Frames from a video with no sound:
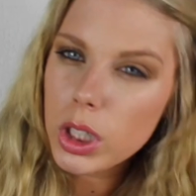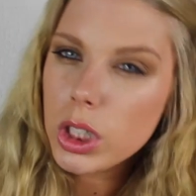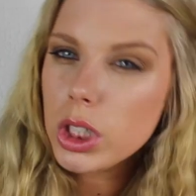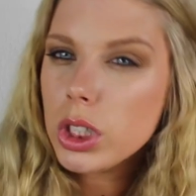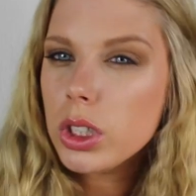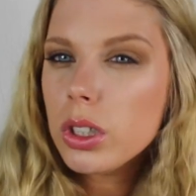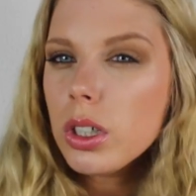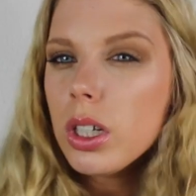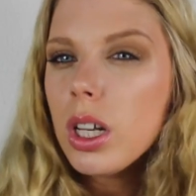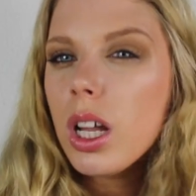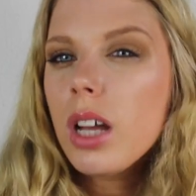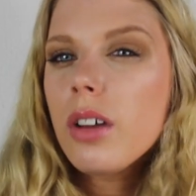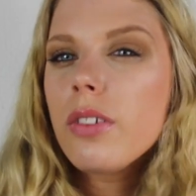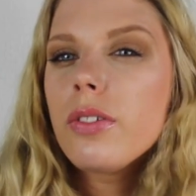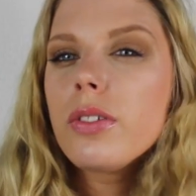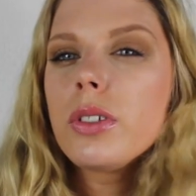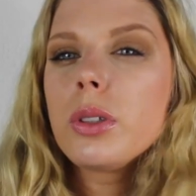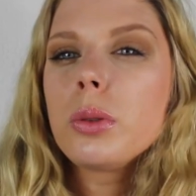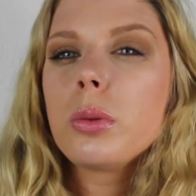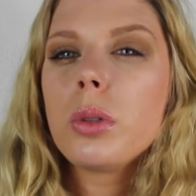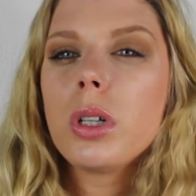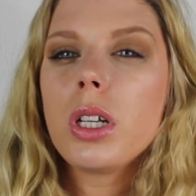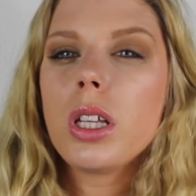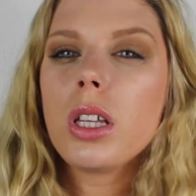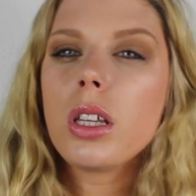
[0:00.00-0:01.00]
and you're
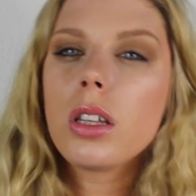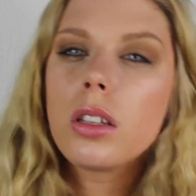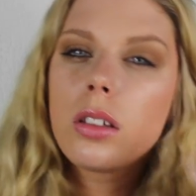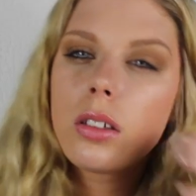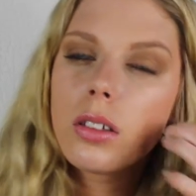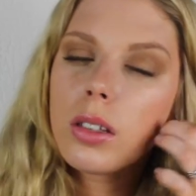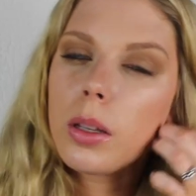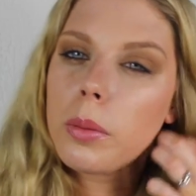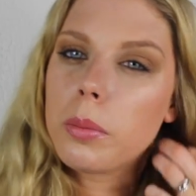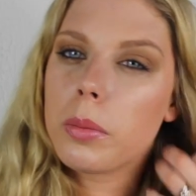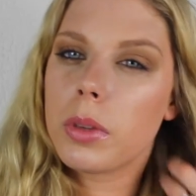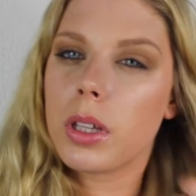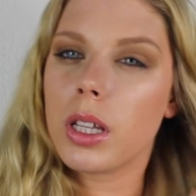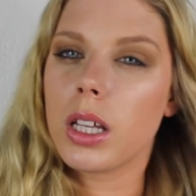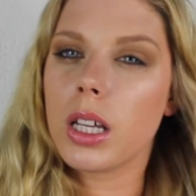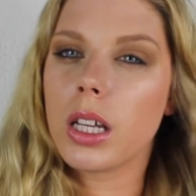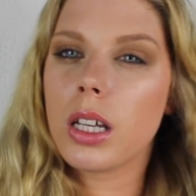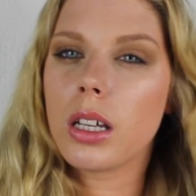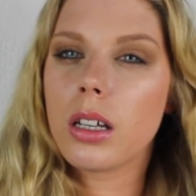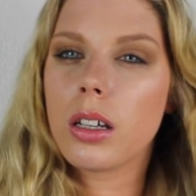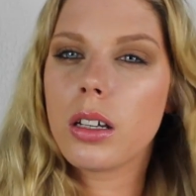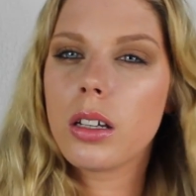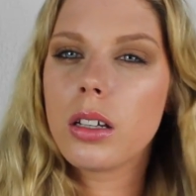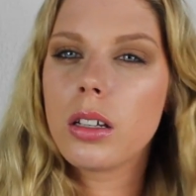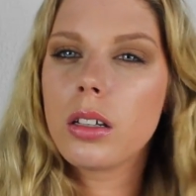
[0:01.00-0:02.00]
left with
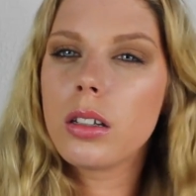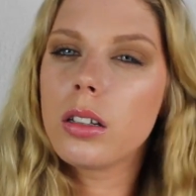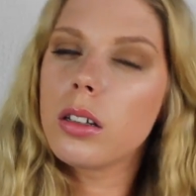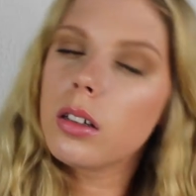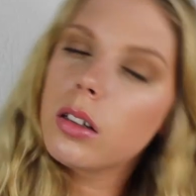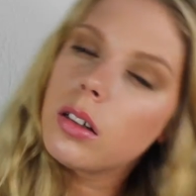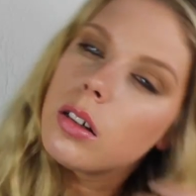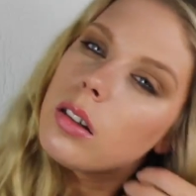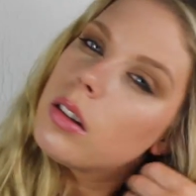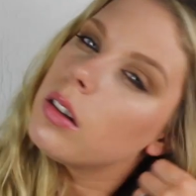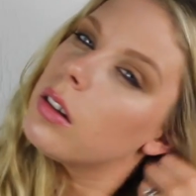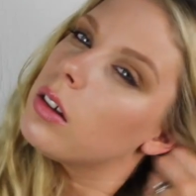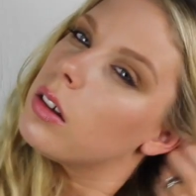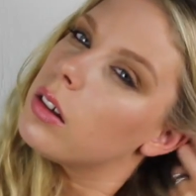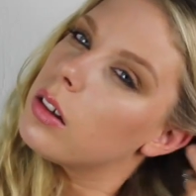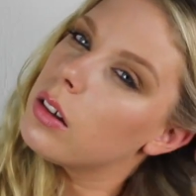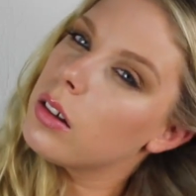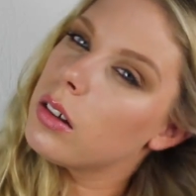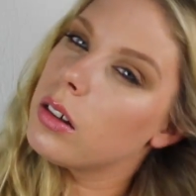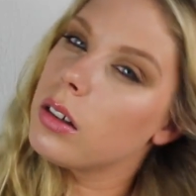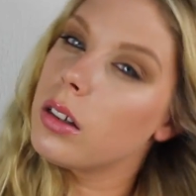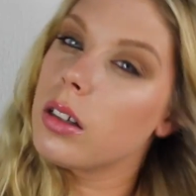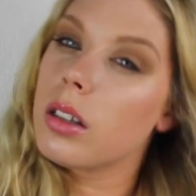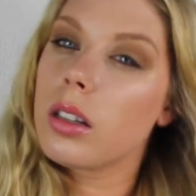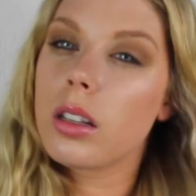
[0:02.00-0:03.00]
something
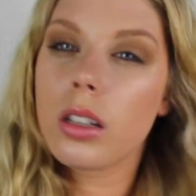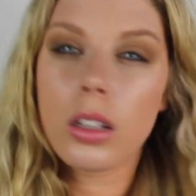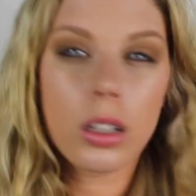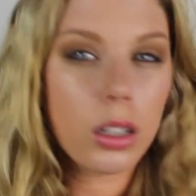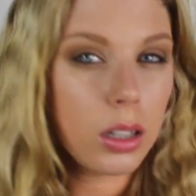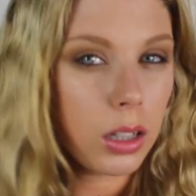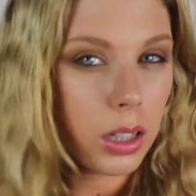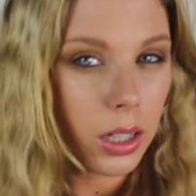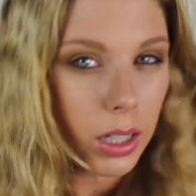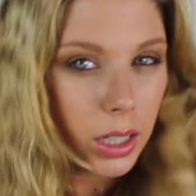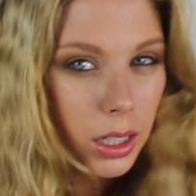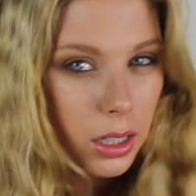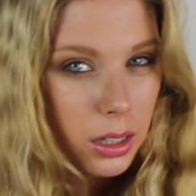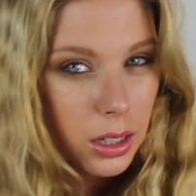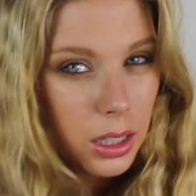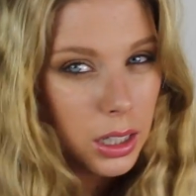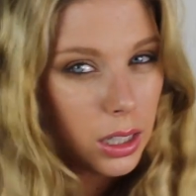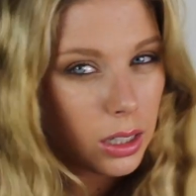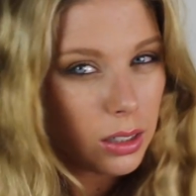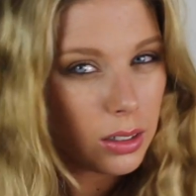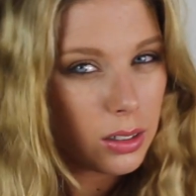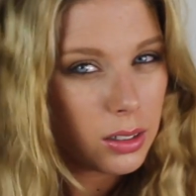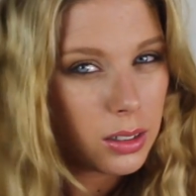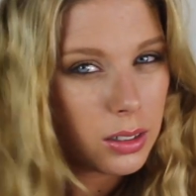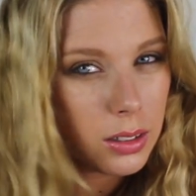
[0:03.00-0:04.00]
like
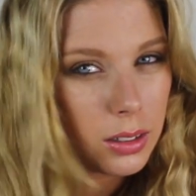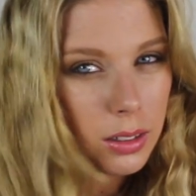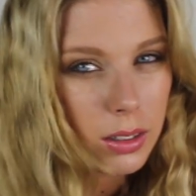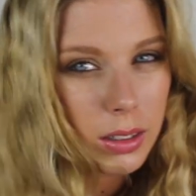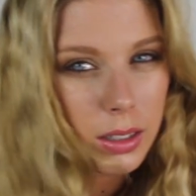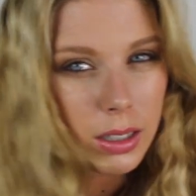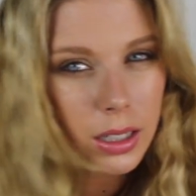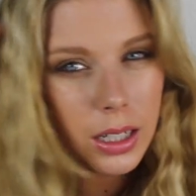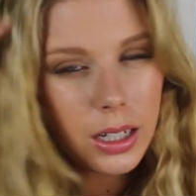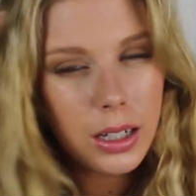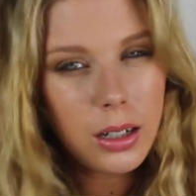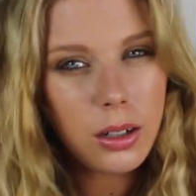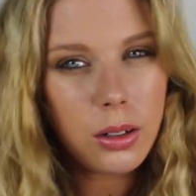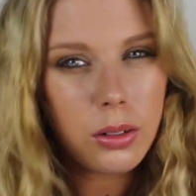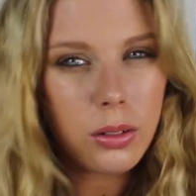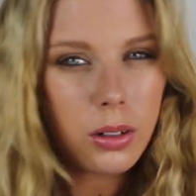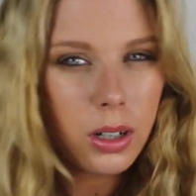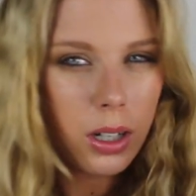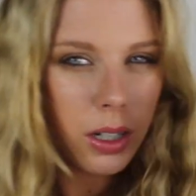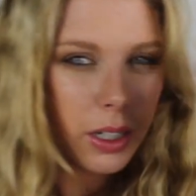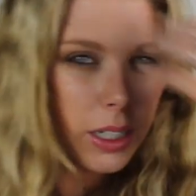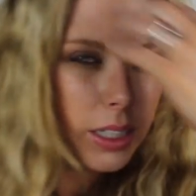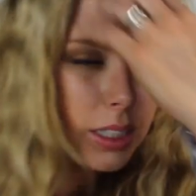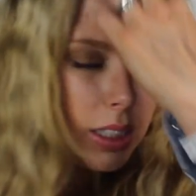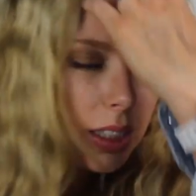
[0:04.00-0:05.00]
this. Now
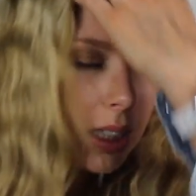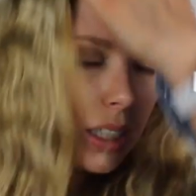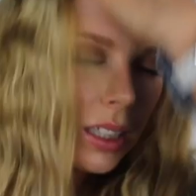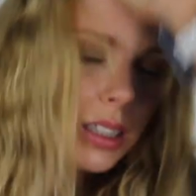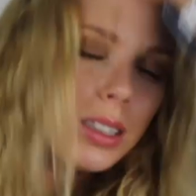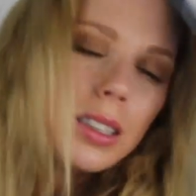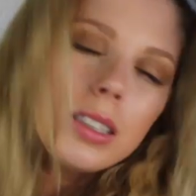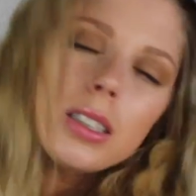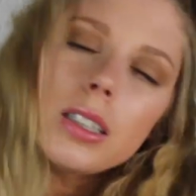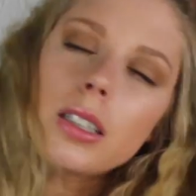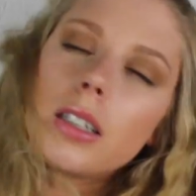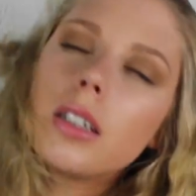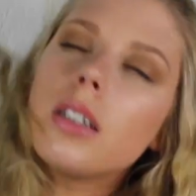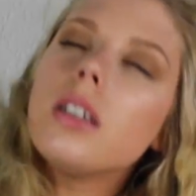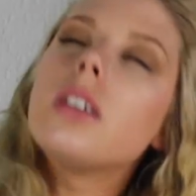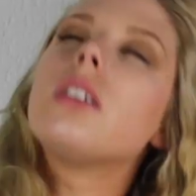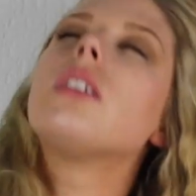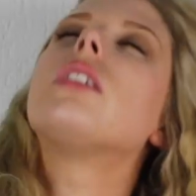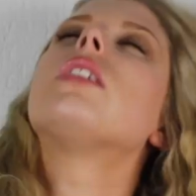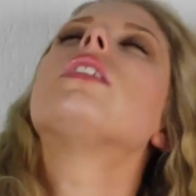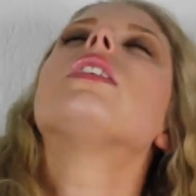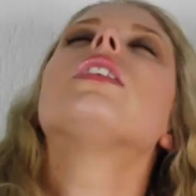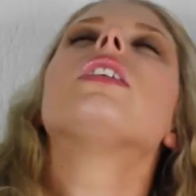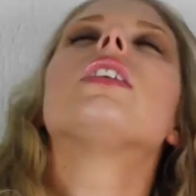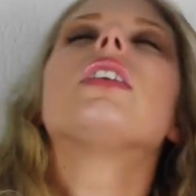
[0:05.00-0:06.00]
I tend to
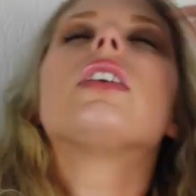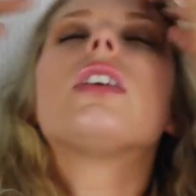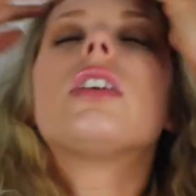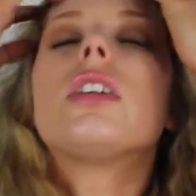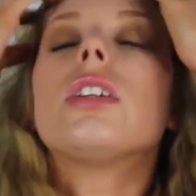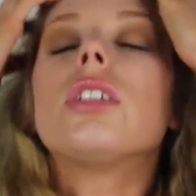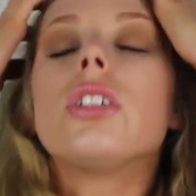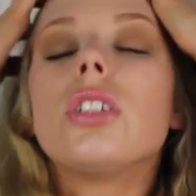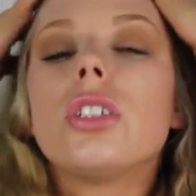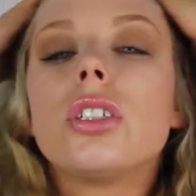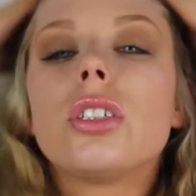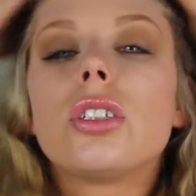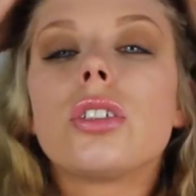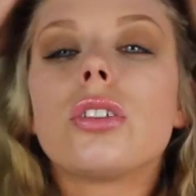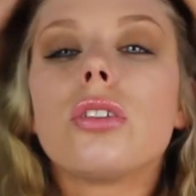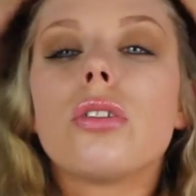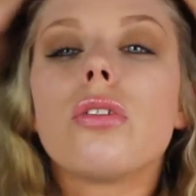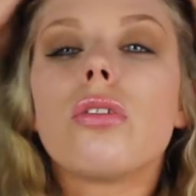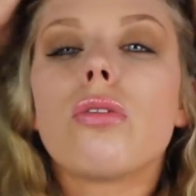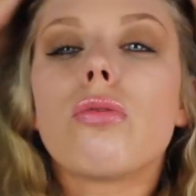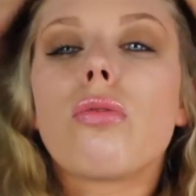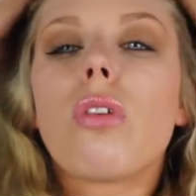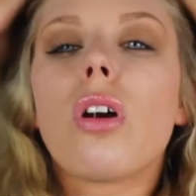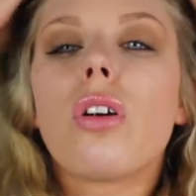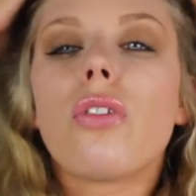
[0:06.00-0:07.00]
just
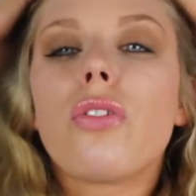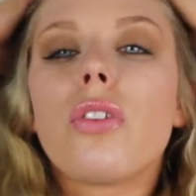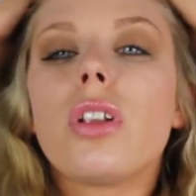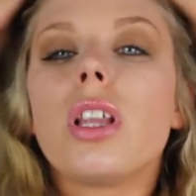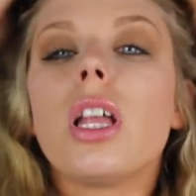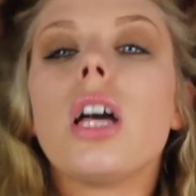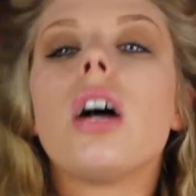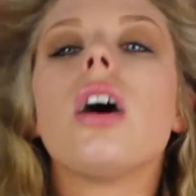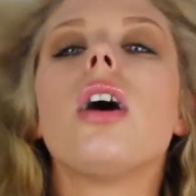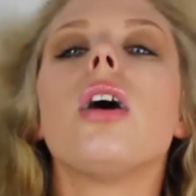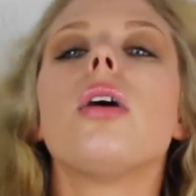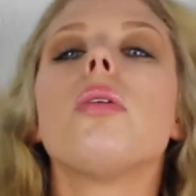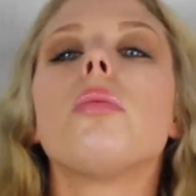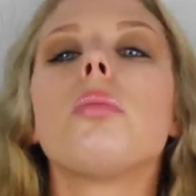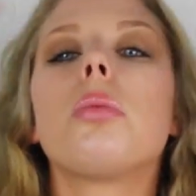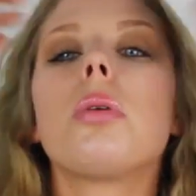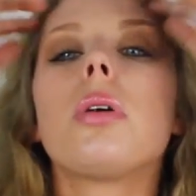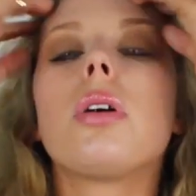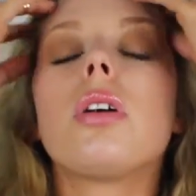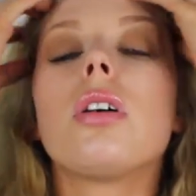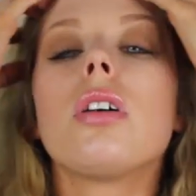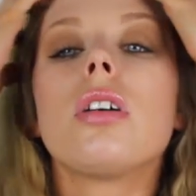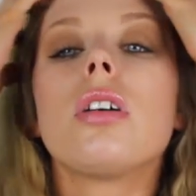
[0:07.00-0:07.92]
ruffle it up